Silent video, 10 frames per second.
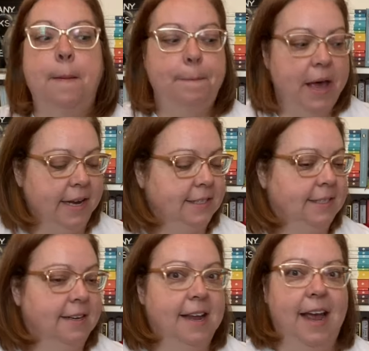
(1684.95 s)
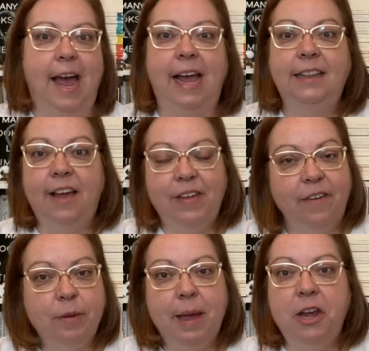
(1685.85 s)
But I love
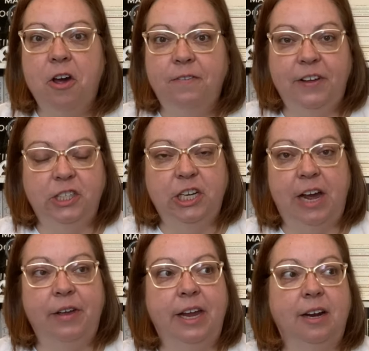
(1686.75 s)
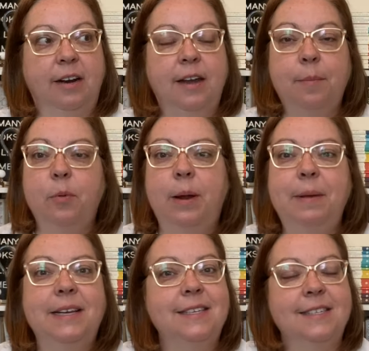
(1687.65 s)
having my nonfiction out here. Number one,
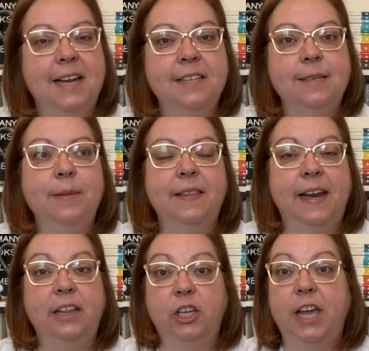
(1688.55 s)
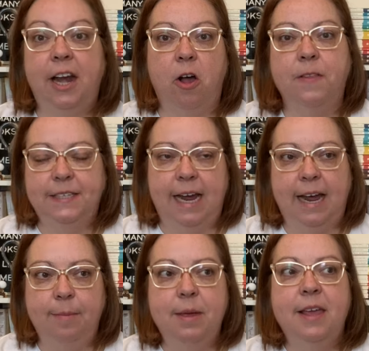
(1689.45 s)
because it's not something that I look at all the
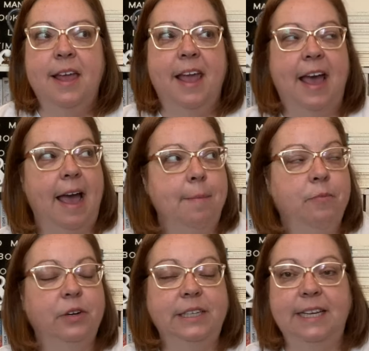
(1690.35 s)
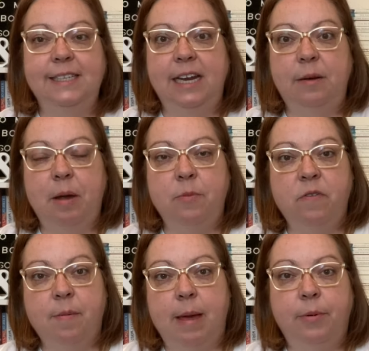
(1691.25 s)
time. I'm really excited about
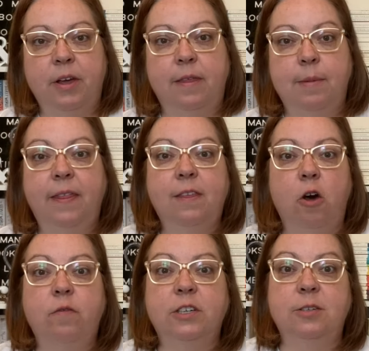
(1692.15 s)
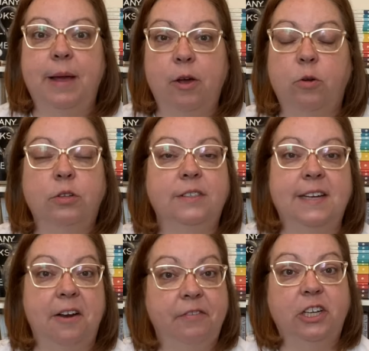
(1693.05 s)
moving my book of the month over to my old
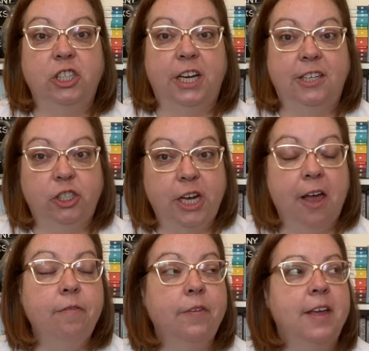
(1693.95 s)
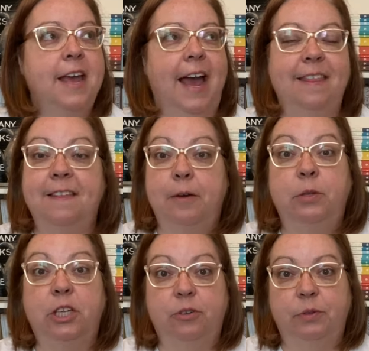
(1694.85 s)
nonfiction shelf. I think that will
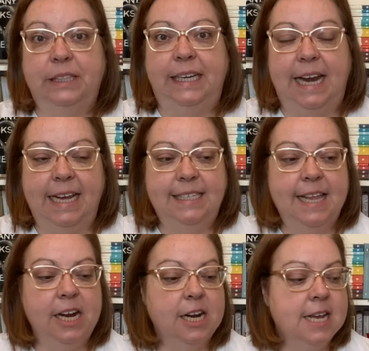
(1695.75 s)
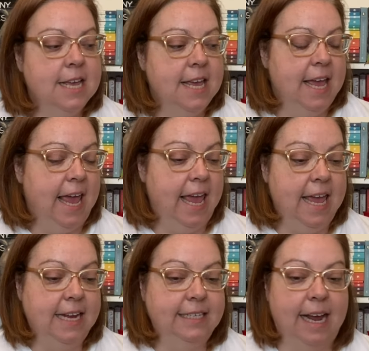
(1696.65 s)
look really nice there.
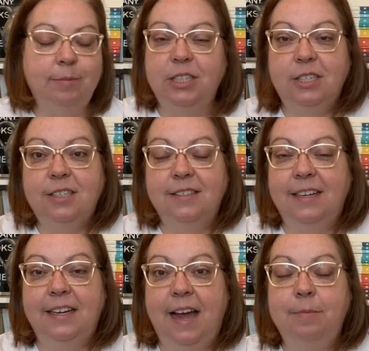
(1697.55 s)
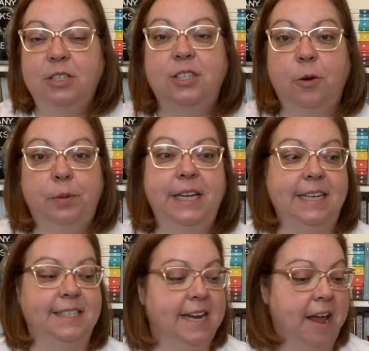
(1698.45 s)
And I'm just so
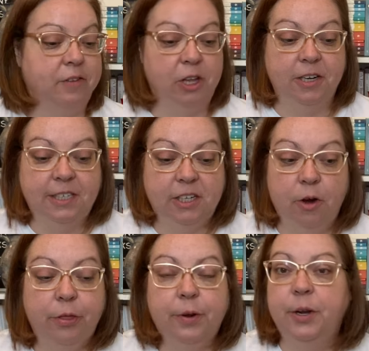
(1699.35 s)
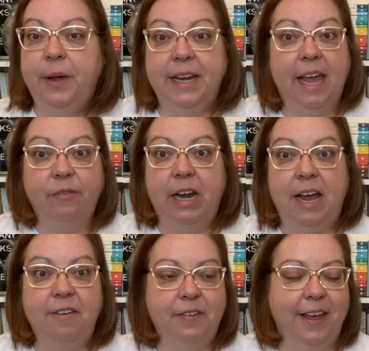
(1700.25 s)
pleased. I have a lot to go through and get rid
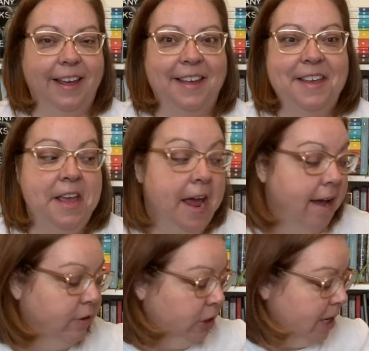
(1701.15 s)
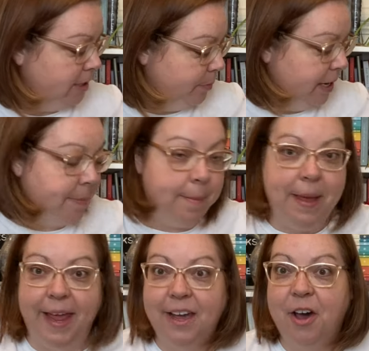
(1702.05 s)
of. I have a lot to put up on
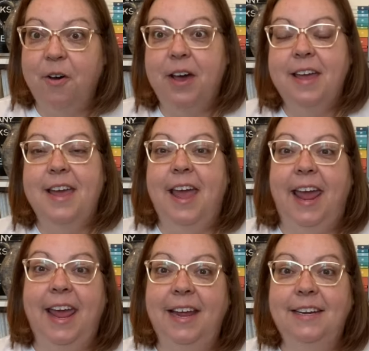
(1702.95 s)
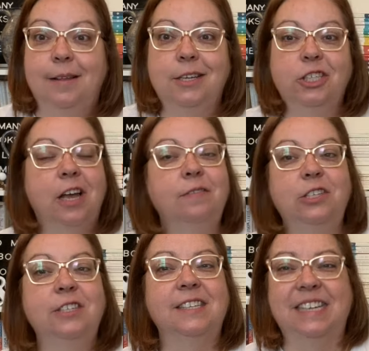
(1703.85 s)
Pango. And the shelves
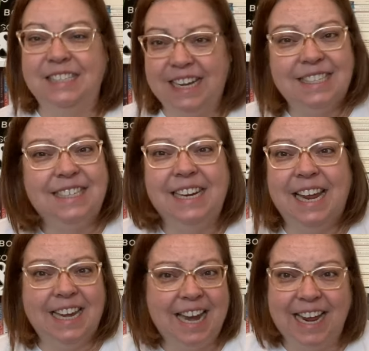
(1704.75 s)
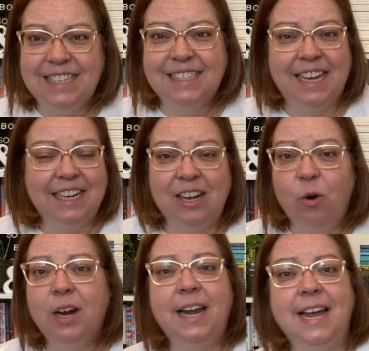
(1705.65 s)
just look dusted and nice and
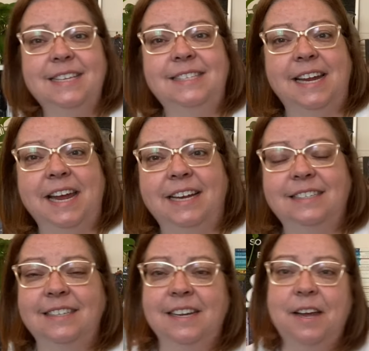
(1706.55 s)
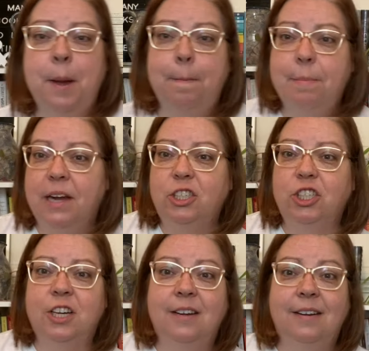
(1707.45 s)
organized and
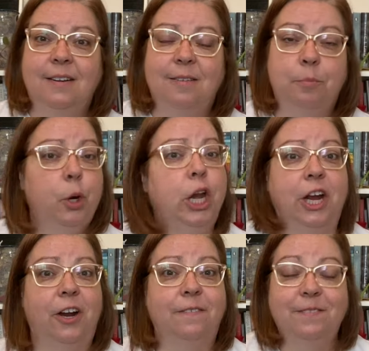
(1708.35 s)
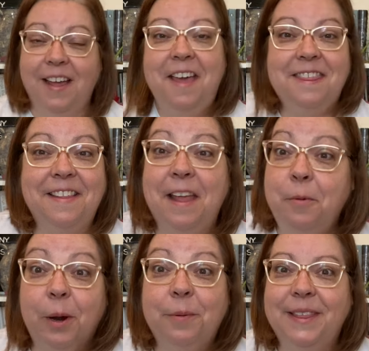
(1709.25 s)
much prettier than they
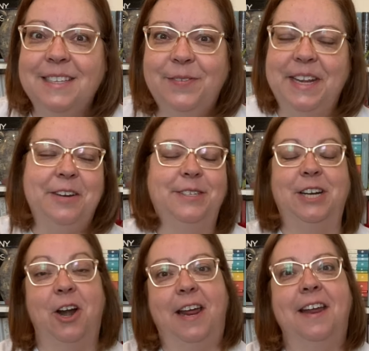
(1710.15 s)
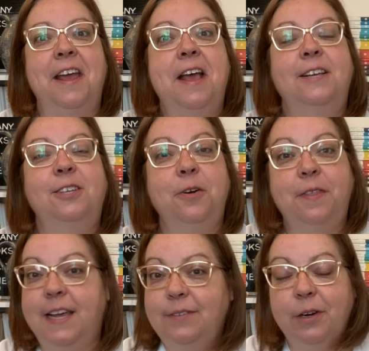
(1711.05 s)
were when this video started. So
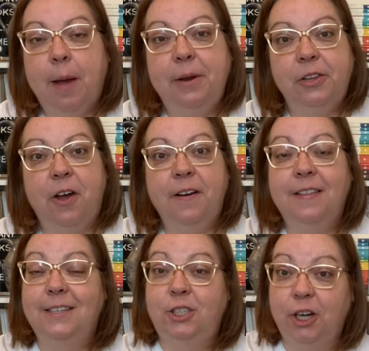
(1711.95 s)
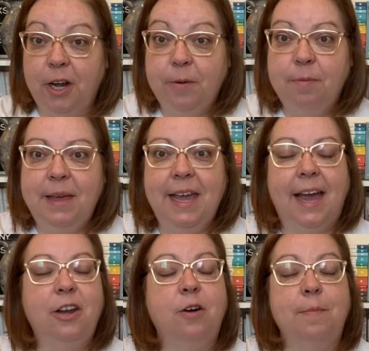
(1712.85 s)
thanks for coming along this journey with me. I
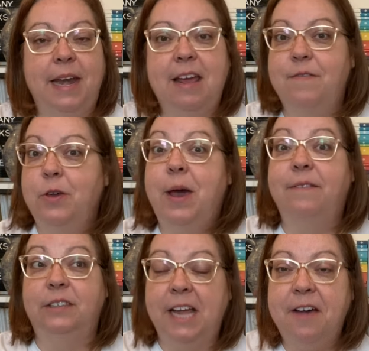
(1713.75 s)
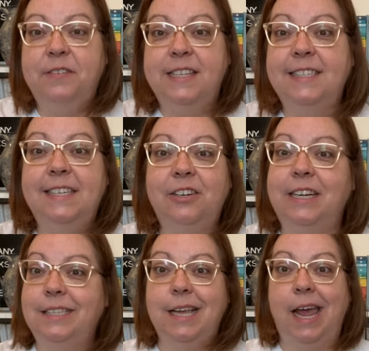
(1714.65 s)
know many of you have loved this
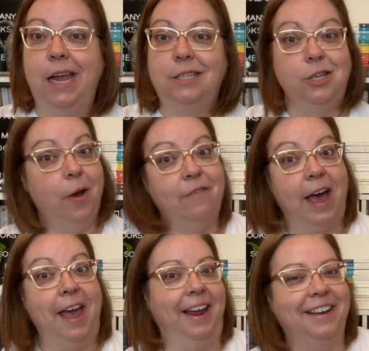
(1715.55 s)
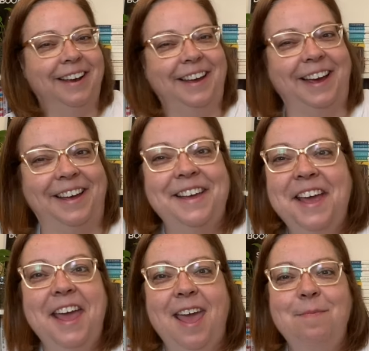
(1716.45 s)
series and so have I.
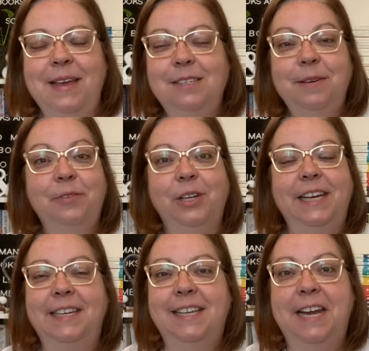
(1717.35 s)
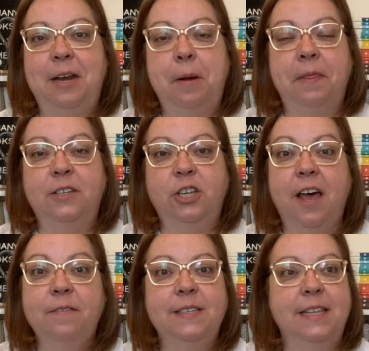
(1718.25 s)
It makes me really excited about the
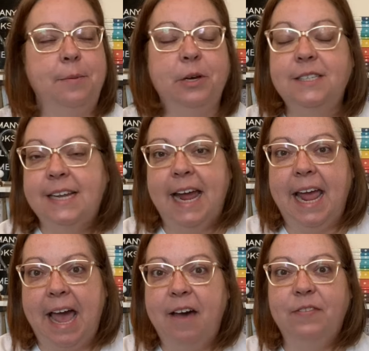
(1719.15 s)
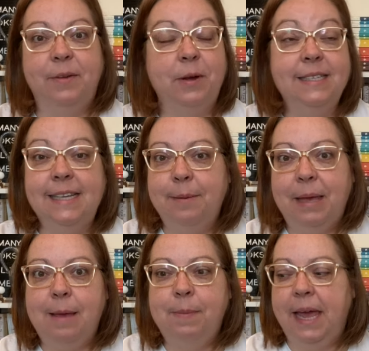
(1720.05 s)
shelves and the books that I have, the ones that I'm
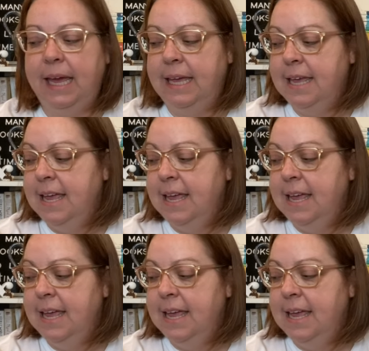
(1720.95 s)
keeping.